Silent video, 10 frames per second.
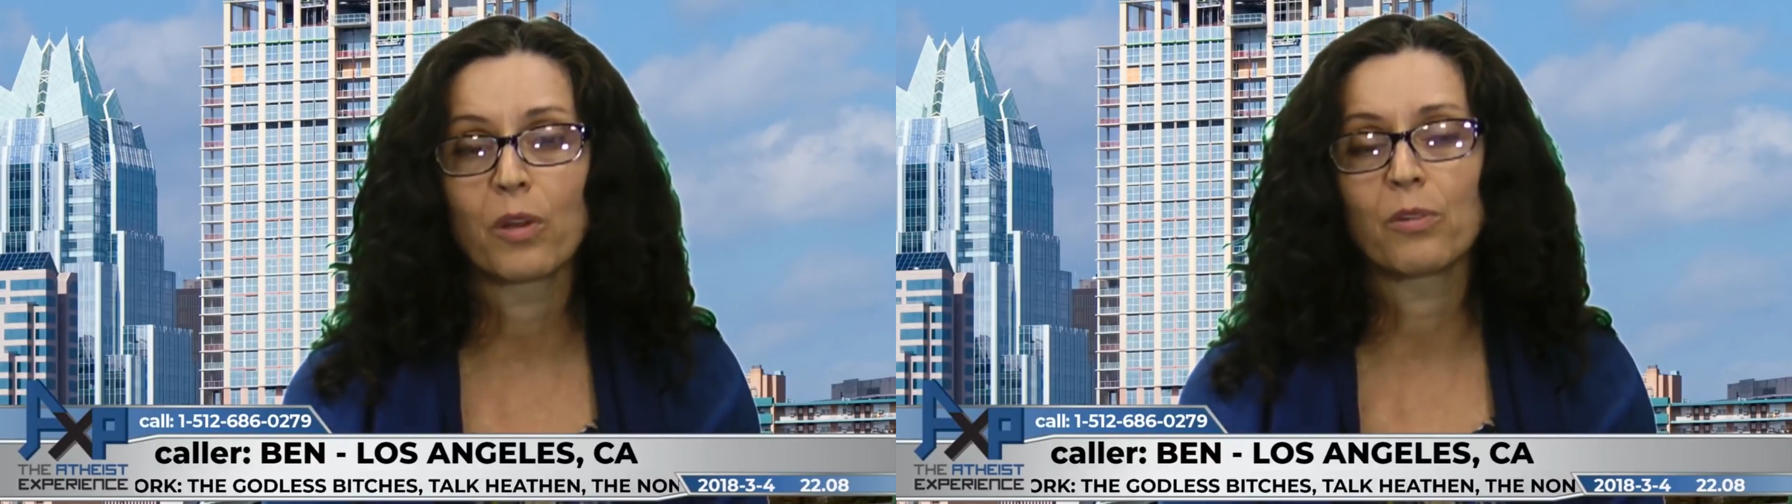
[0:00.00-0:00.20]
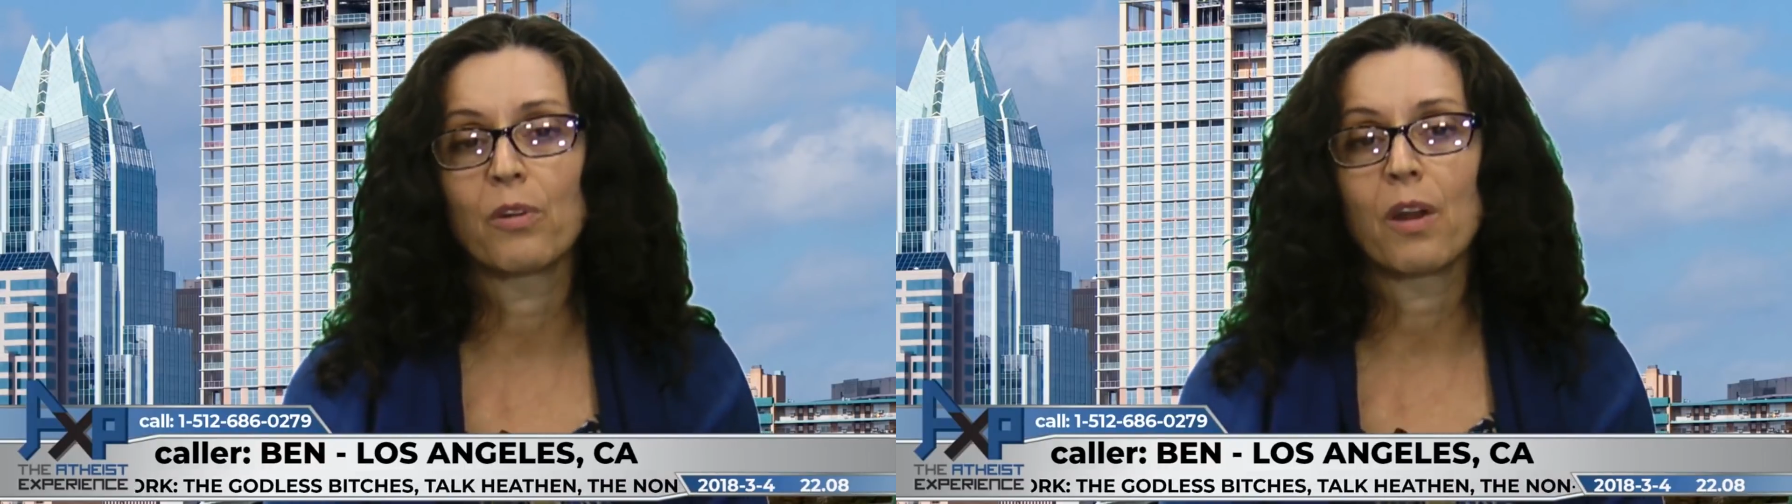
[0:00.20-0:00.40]

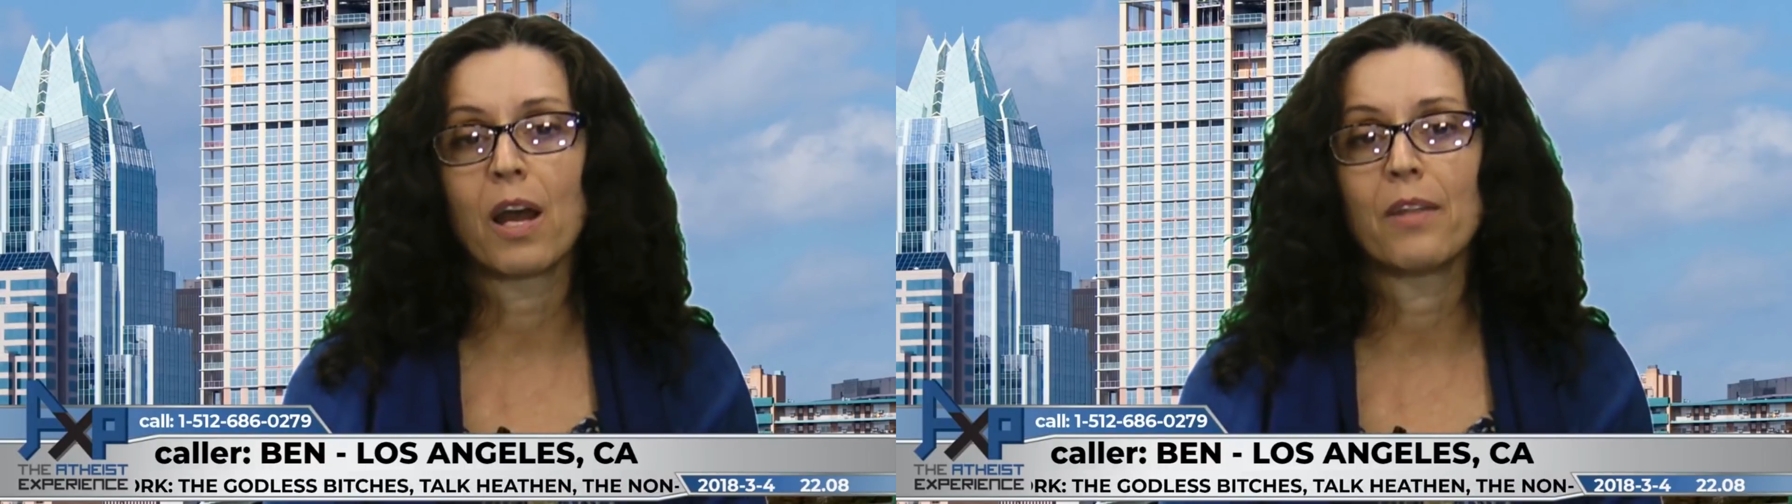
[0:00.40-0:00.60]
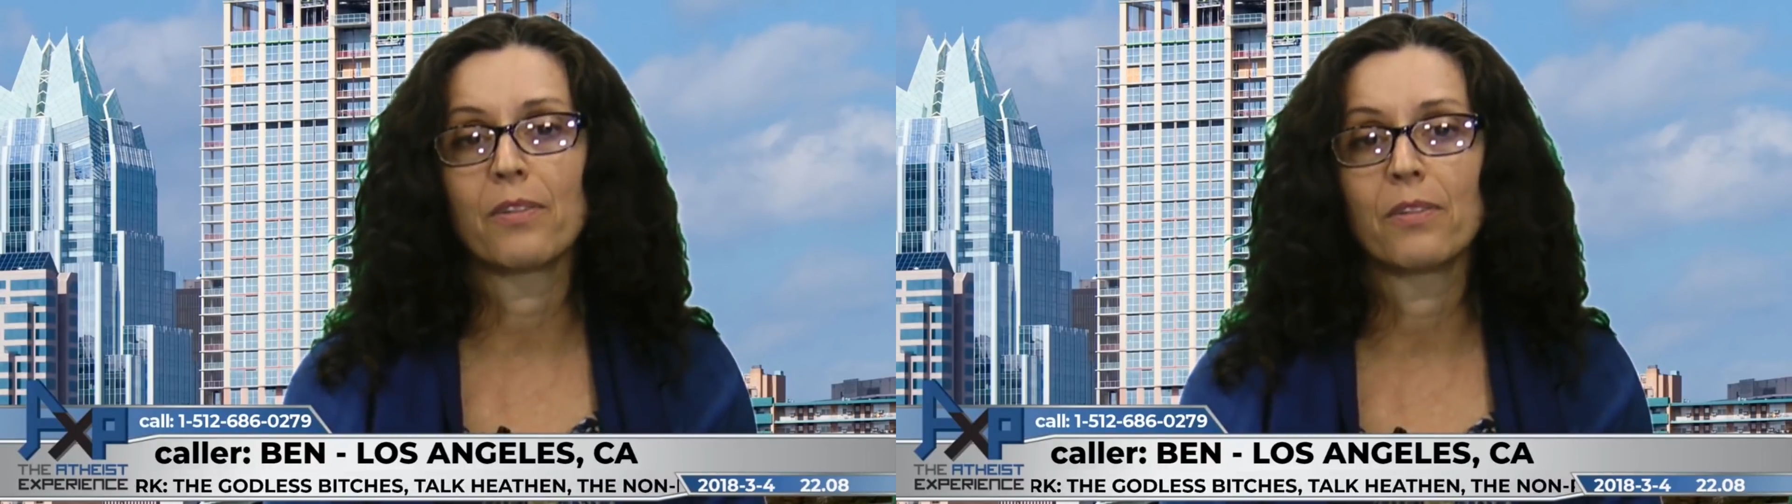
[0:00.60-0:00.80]
Whether or
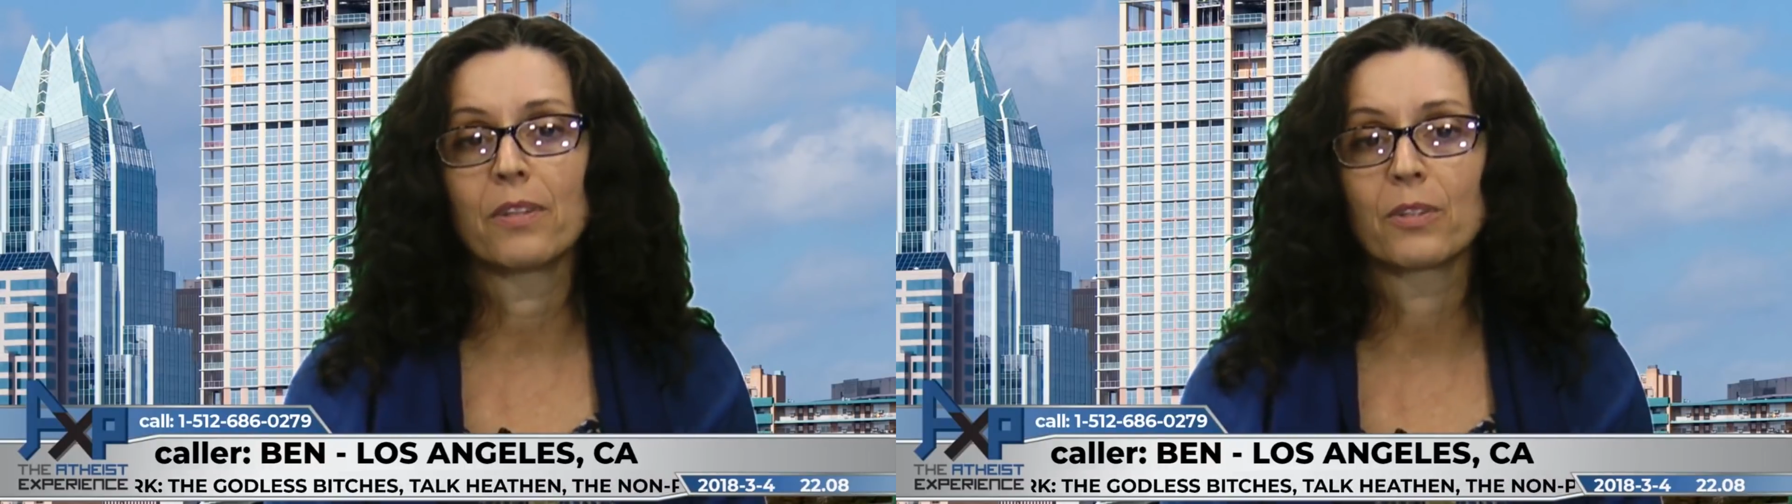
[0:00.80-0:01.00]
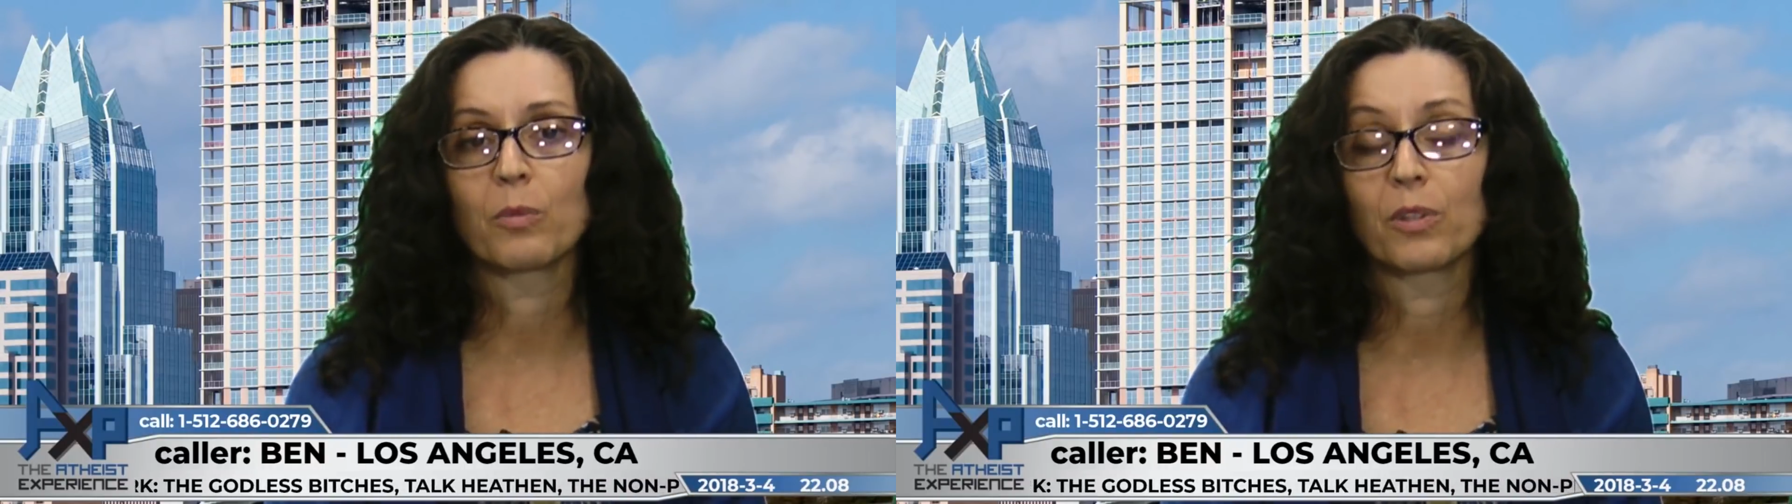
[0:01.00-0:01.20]
not
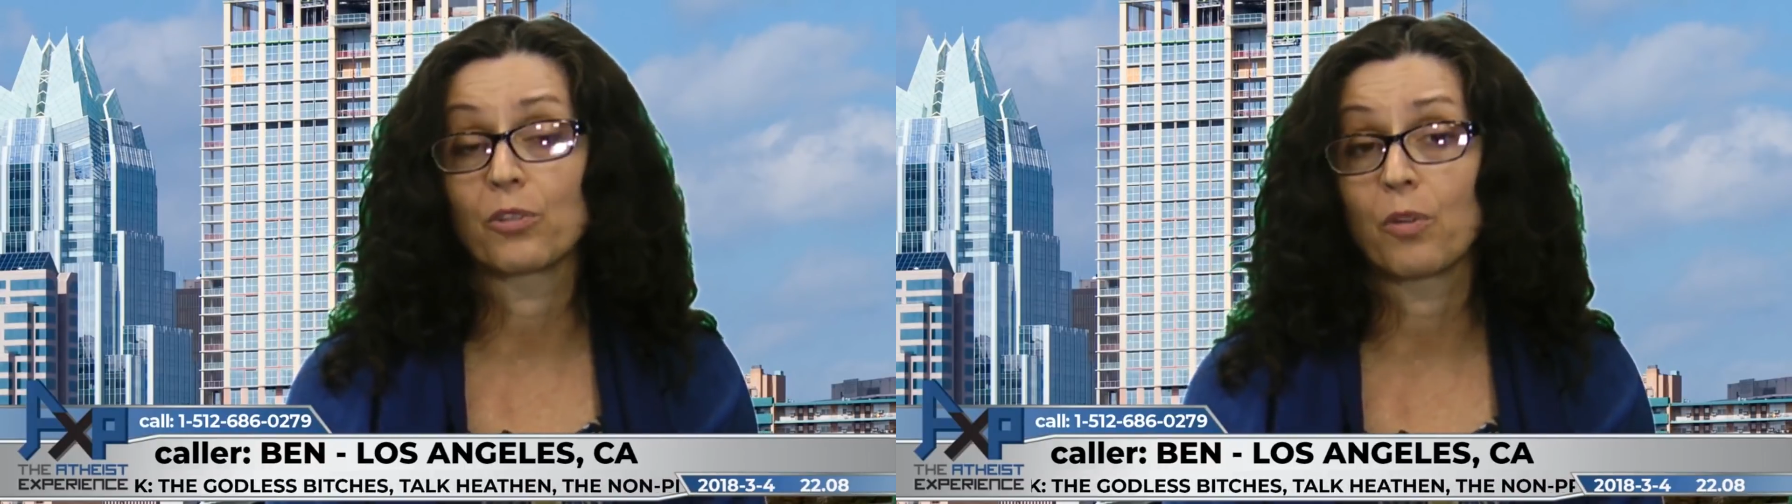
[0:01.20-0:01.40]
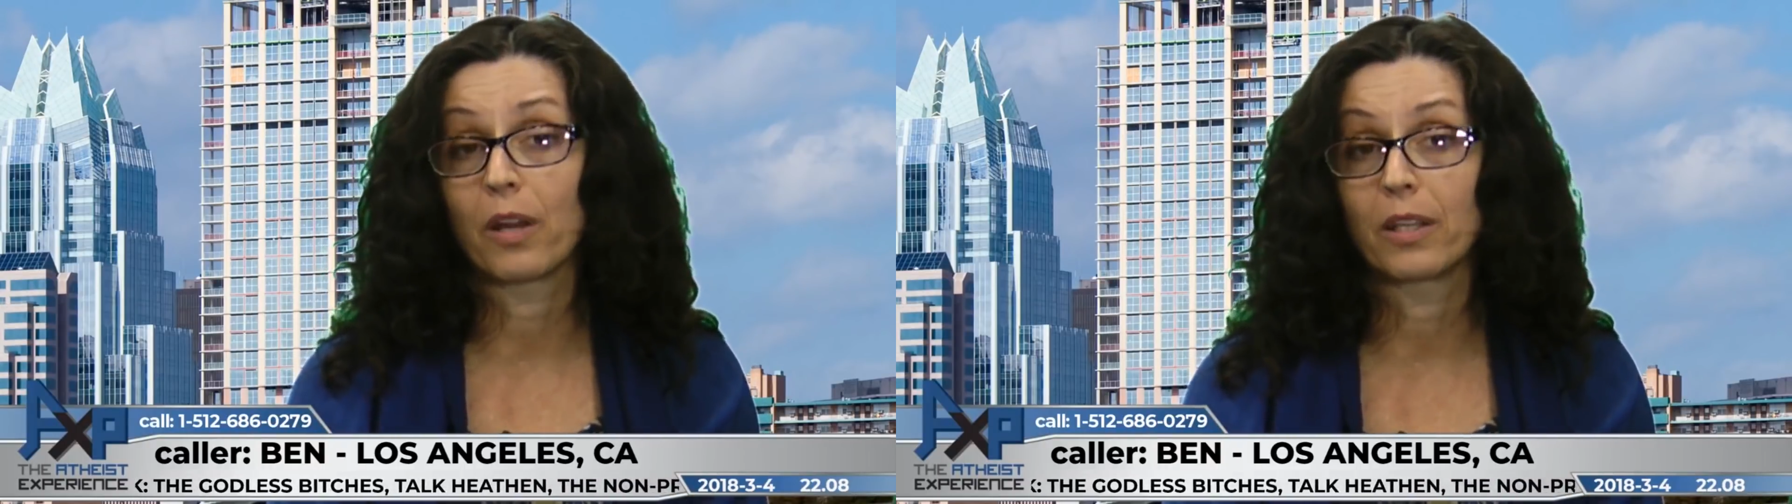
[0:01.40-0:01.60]
this is what
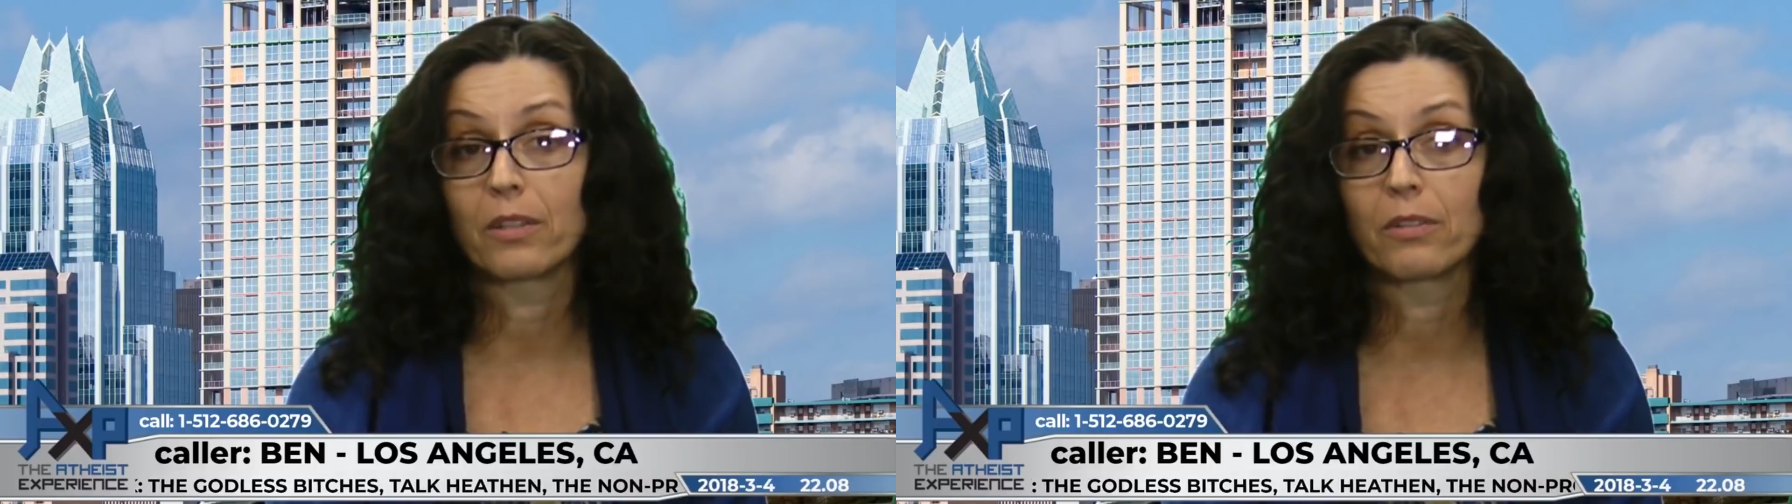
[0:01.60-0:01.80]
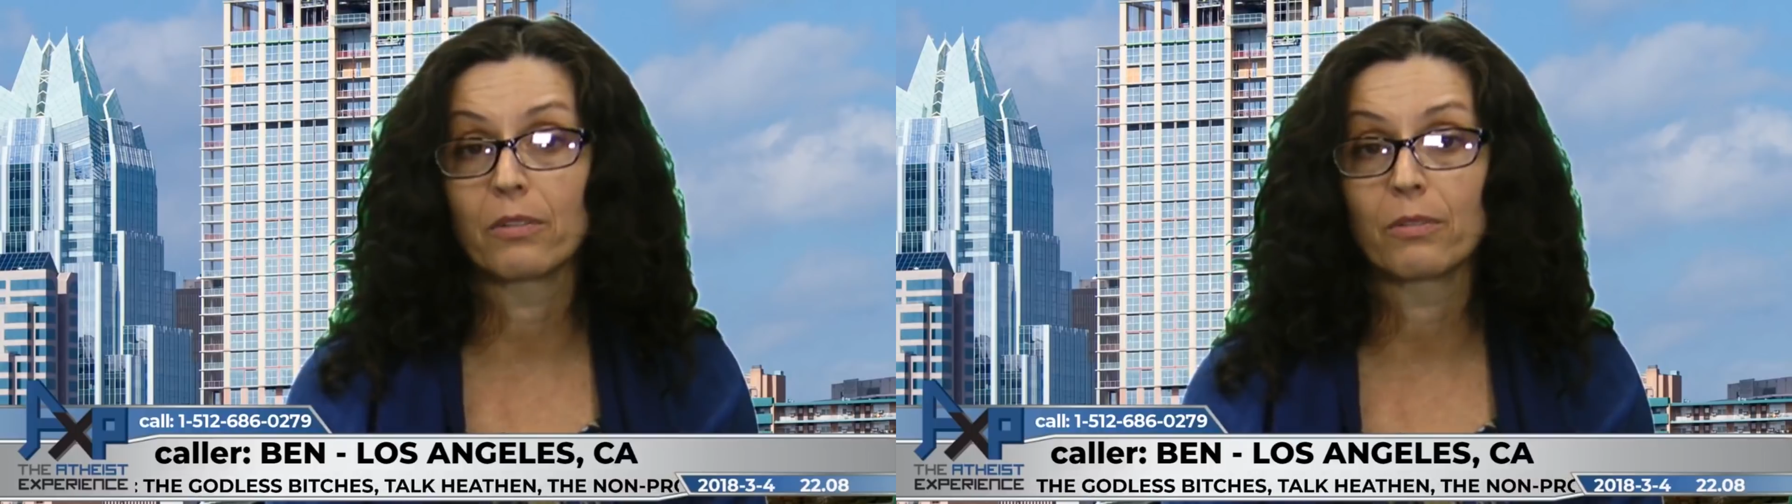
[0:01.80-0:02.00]
they're trying
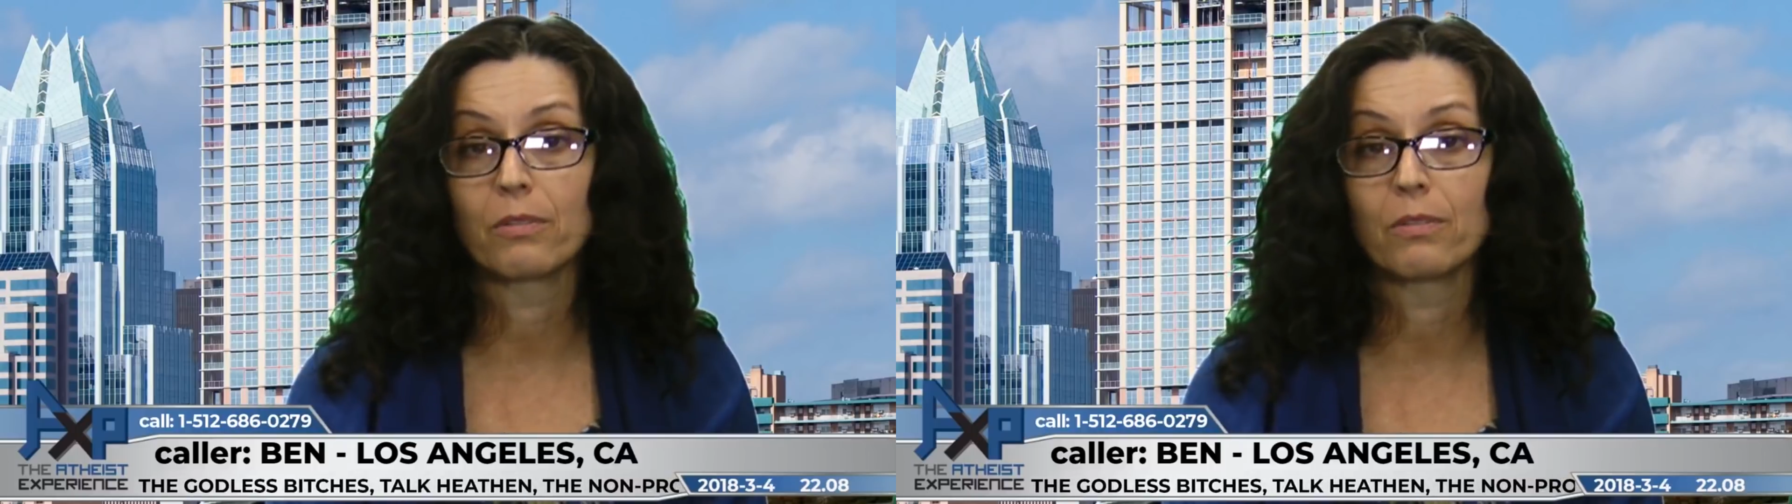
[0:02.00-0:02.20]
to